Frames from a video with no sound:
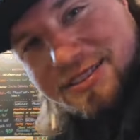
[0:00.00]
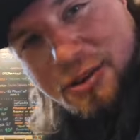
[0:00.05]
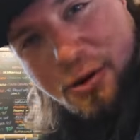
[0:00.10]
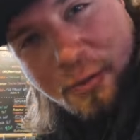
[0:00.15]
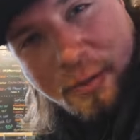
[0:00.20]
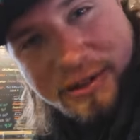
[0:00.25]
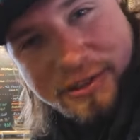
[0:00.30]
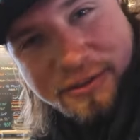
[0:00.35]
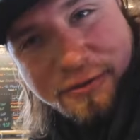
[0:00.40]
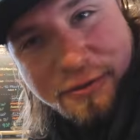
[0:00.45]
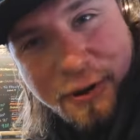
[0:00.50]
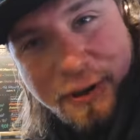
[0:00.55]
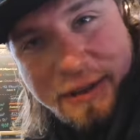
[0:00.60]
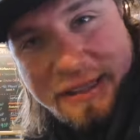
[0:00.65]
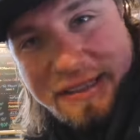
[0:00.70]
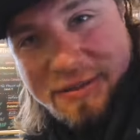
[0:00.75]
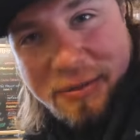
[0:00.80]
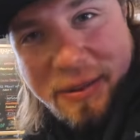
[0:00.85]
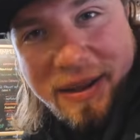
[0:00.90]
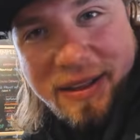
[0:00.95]
so much fun.
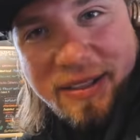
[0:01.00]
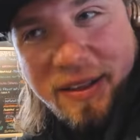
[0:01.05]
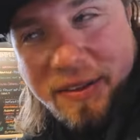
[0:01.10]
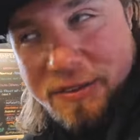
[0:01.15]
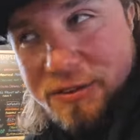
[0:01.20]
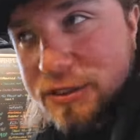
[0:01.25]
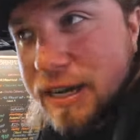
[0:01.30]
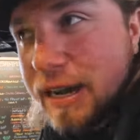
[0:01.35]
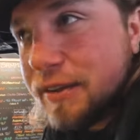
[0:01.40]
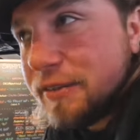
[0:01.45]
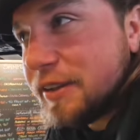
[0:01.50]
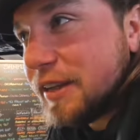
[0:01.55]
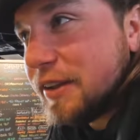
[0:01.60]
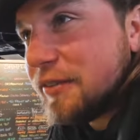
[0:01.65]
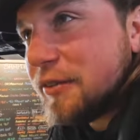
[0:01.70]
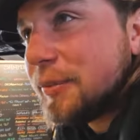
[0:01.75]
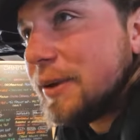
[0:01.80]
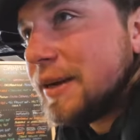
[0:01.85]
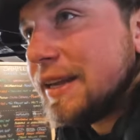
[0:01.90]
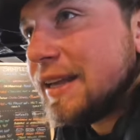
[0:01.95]
That's why I love traveling,
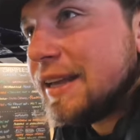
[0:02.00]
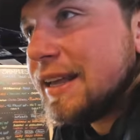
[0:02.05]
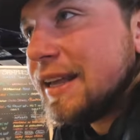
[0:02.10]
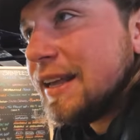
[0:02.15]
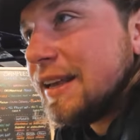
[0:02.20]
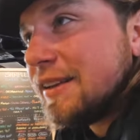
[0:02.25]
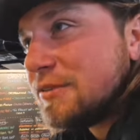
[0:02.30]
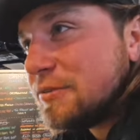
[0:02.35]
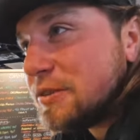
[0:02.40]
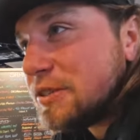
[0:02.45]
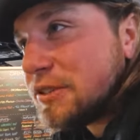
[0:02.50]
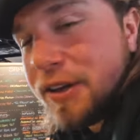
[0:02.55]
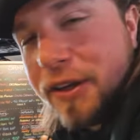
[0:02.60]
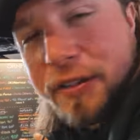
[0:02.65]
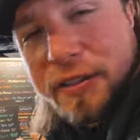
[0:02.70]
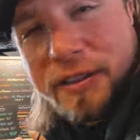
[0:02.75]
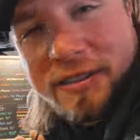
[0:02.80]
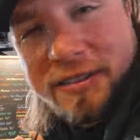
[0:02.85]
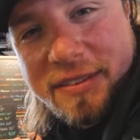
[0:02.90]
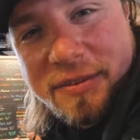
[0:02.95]
everybody. We saw
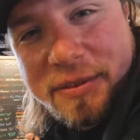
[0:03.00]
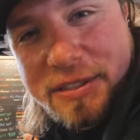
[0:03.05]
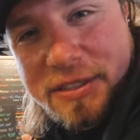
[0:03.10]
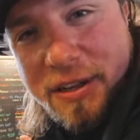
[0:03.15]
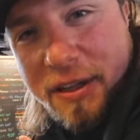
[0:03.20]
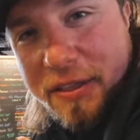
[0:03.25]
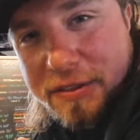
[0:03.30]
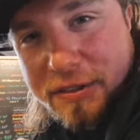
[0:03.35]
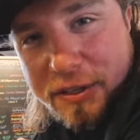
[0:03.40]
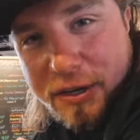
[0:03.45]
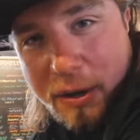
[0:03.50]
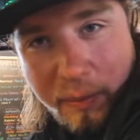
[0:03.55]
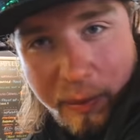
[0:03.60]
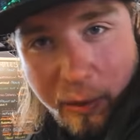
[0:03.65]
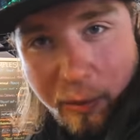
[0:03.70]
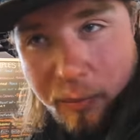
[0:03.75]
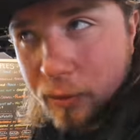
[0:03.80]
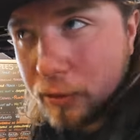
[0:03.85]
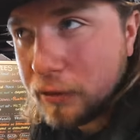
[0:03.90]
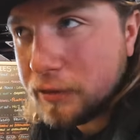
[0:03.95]
this. We saw this on a
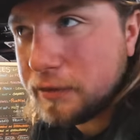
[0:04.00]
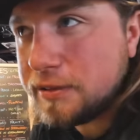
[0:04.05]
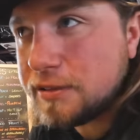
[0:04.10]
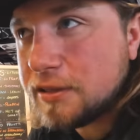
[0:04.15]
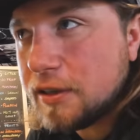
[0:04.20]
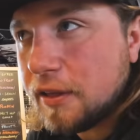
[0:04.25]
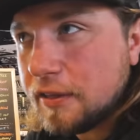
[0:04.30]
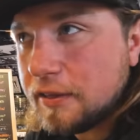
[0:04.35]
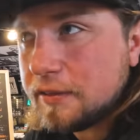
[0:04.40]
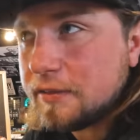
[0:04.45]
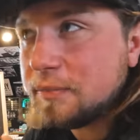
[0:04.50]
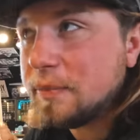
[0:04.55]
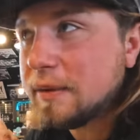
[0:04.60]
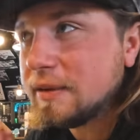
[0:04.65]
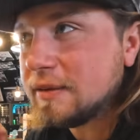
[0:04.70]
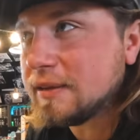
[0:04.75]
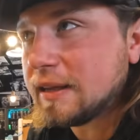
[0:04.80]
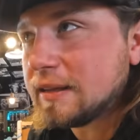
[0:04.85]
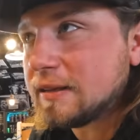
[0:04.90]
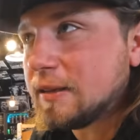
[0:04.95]
billboard. We saw the,
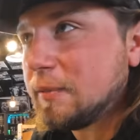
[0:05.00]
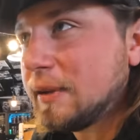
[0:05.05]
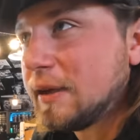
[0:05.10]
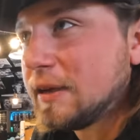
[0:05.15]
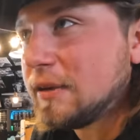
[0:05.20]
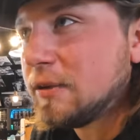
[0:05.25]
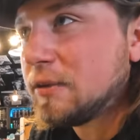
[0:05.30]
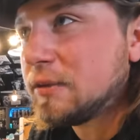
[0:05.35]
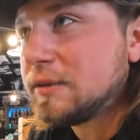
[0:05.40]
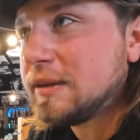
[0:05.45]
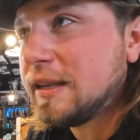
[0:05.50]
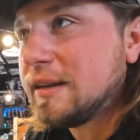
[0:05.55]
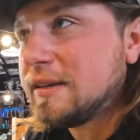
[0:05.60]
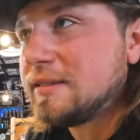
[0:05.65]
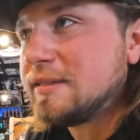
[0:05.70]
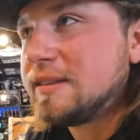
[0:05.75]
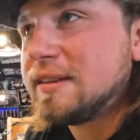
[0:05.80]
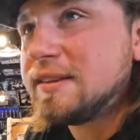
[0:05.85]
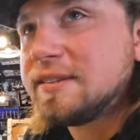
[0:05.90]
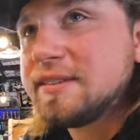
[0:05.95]
like the big old
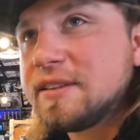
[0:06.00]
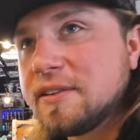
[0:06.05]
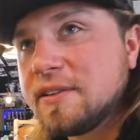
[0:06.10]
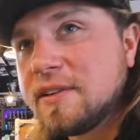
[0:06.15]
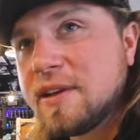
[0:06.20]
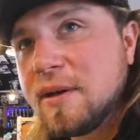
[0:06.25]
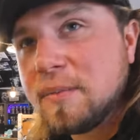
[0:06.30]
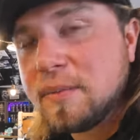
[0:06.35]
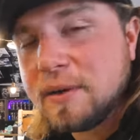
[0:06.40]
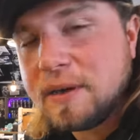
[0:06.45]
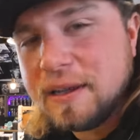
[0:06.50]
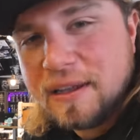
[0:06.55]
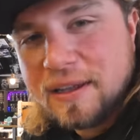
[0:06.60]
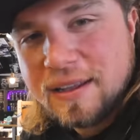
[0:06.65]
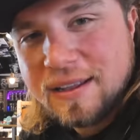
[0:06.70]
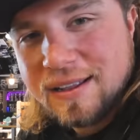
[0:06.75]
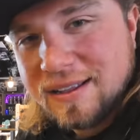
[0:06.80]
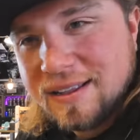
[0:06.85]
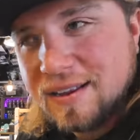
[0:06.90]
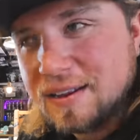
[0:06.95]
Tennessee Distiller Company
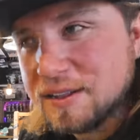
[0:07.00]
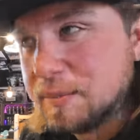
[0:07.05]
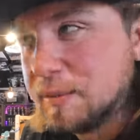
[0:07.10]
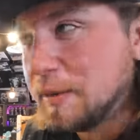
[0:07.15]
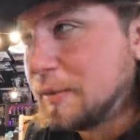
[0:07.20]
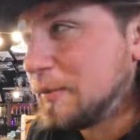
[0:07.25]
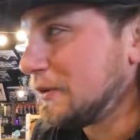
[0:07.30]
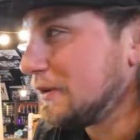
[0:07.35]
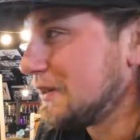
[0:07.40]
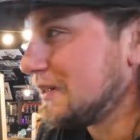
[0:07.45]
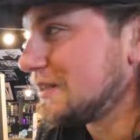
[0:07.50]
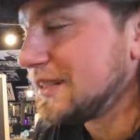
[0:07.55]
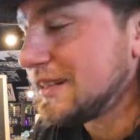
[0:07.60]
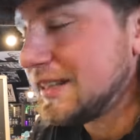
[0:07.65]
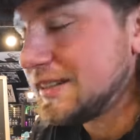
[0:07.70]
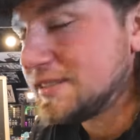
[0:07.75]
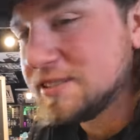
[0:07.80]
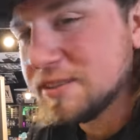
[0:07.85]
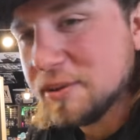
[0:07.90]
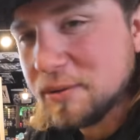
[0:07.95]
on the billboard. And he said
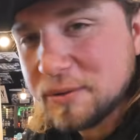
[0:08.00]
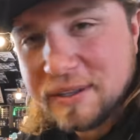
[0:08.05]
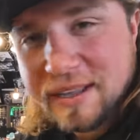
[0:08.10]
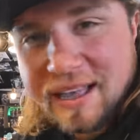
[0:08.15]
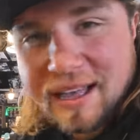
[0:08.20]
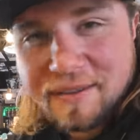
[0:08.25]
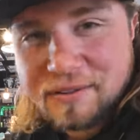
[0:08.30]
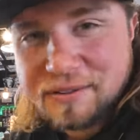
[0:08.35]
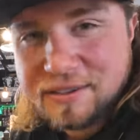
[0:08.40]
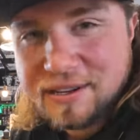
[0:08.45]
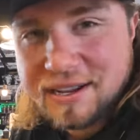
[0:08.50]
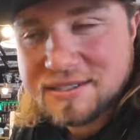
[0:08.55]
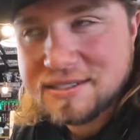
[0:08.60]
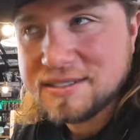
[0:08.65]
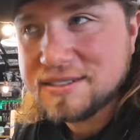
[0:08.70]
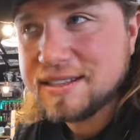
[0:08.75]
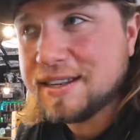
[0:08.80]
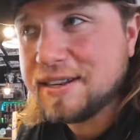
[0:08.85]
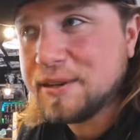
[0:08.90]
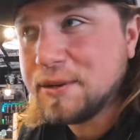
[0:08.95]
that's the only
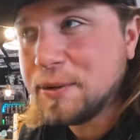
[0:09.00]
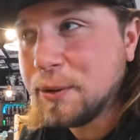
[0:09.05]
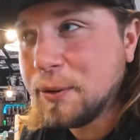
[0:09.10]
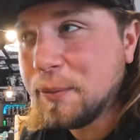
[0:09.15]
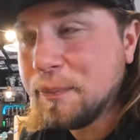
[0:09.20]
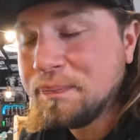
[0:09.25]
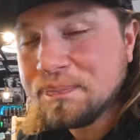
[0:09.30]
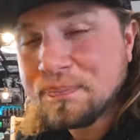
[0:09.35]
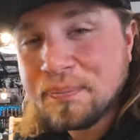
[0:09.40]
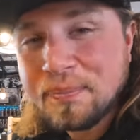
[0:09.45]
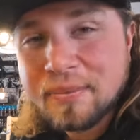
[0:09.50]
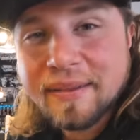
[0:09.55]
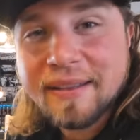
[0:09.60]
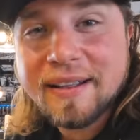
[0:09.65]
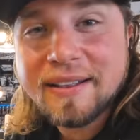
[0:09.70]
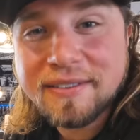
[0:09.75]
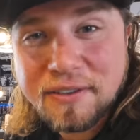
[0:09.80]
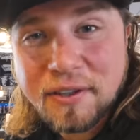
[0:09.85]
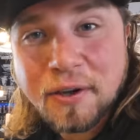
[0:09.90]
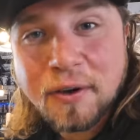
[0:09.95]
advertising they do.
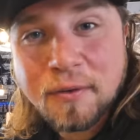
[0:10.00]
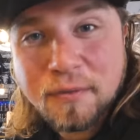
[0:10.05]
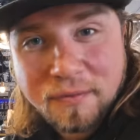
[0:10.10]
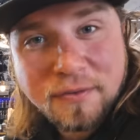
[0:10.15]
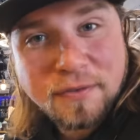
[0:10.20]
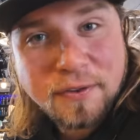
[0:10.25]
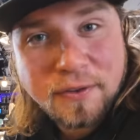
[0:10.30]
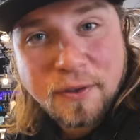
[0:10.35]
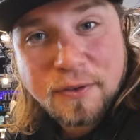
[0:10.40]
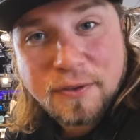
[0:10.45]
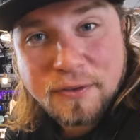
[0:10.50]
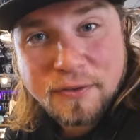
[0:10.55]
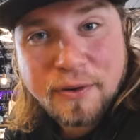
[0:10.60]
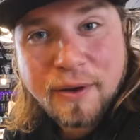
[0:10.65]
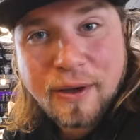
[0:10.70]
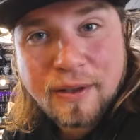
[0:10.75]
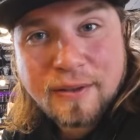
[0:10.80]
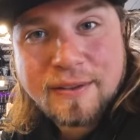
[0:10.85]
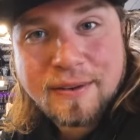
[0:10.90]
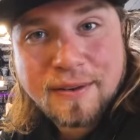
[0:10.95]
And so, for those of you
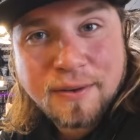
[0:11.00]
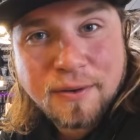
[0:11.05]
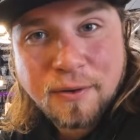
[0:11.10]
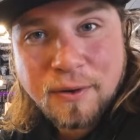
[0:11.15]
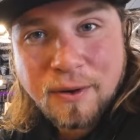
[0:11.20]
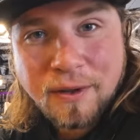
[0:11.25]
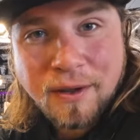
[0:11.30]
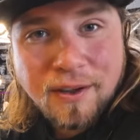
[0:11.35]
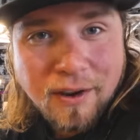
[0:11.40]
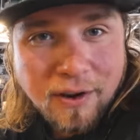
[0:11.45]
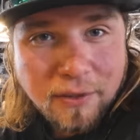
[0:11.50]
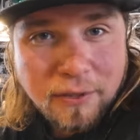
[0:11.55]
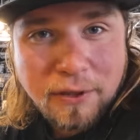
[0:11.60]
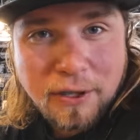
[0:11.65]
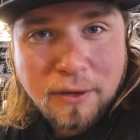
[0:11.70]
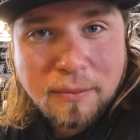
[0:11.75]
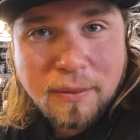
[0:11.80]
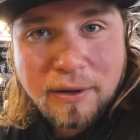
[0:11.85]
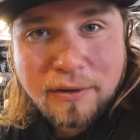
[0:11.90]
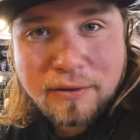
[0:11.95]
out there who are
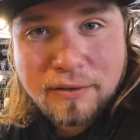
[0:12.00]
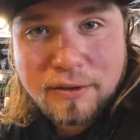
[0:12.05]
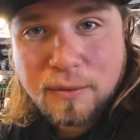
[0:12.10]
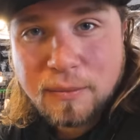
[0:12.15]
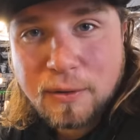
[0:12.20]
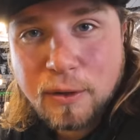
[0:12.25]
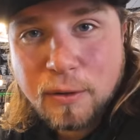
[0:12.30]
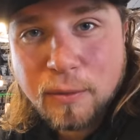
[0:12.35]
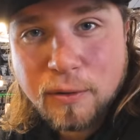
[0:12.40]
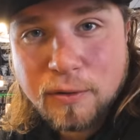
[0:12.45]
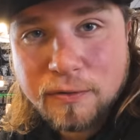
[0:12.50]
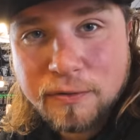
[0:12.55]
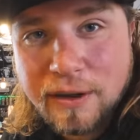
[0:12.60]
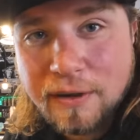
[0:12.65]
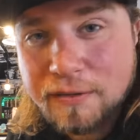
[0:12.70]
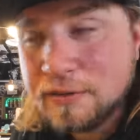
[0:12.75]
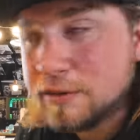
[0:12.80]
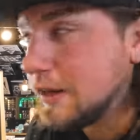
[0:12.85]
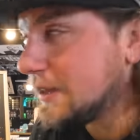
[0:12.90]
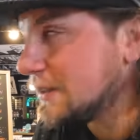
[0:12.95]
thinking about using a billboard for
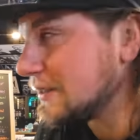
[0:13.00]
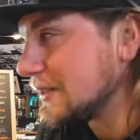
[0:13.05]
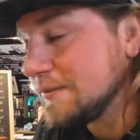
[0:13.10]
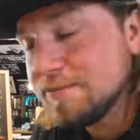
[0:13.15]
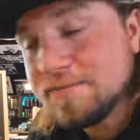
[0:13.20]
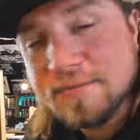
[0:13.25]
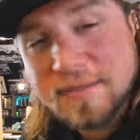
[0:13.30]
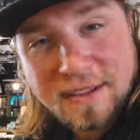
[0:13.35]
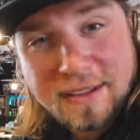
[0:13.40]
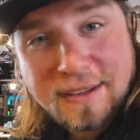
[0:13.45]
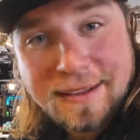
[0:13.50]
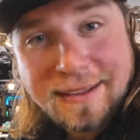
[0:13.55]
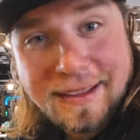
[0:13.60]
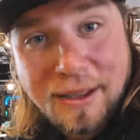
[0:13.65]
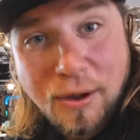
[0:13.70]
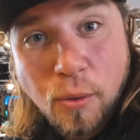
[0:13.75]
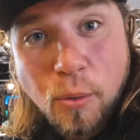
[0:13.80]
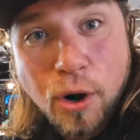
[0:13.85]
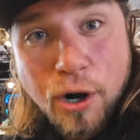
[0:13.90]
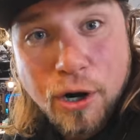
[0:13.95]
advertising,
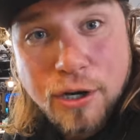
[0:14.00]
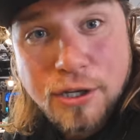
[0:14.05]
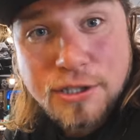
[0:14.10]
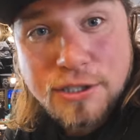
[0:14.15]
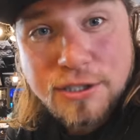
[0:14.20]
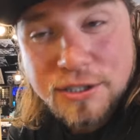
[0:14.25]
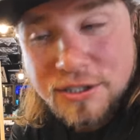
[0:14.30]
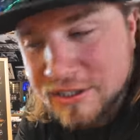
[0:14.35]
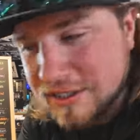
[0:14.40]
it works.